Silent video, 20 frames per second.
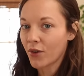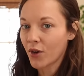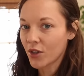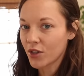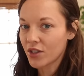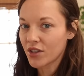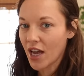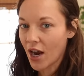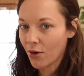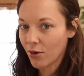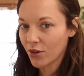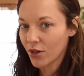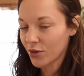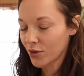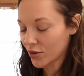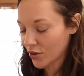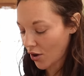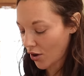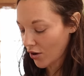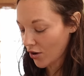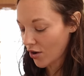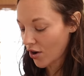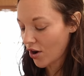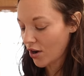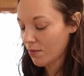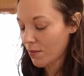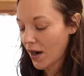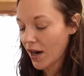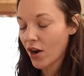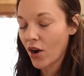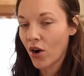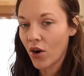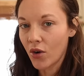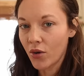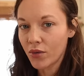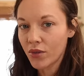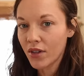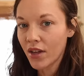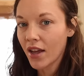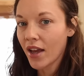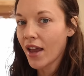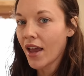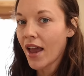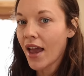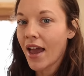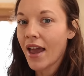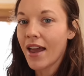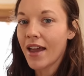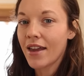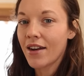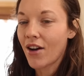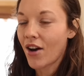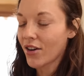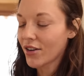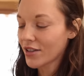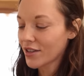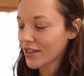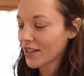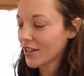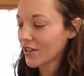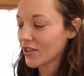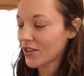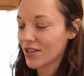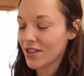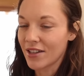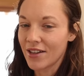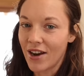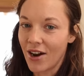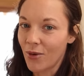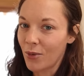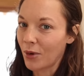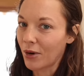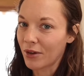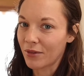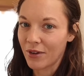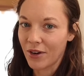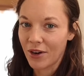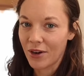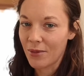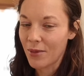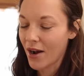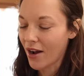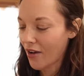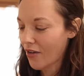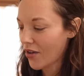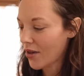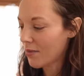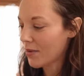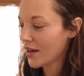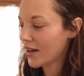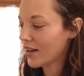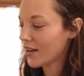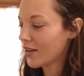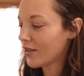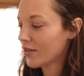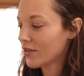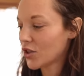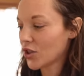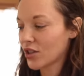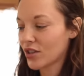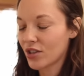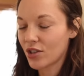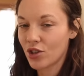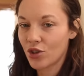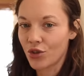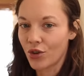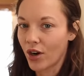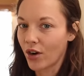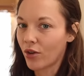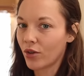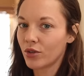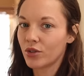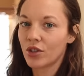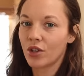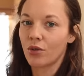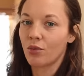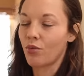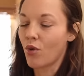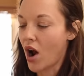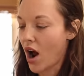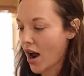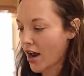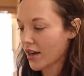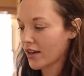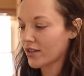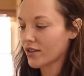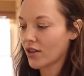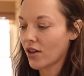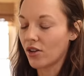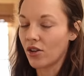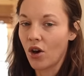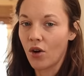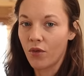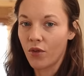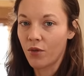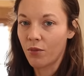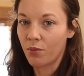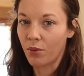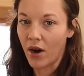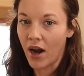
first sourdough starter on my own, and honestly, it just did not work very well. I mean, it just struggled to rise a loaf of